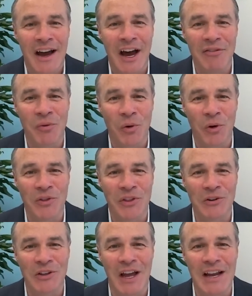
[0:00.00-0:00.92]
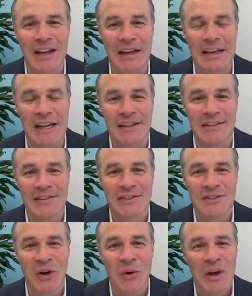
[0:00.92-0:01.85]
for their lighting needs.
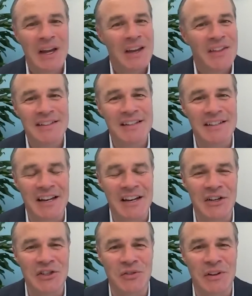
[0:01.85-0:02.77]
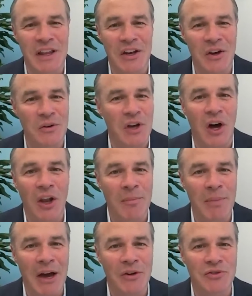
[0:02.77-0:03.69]
So this is an industry that knows all
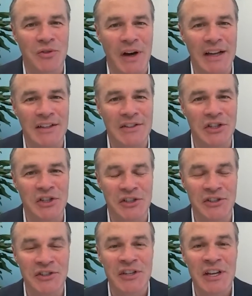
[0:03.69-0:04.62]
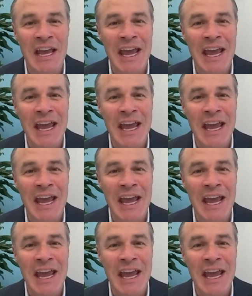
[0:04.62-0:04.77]
about transitions.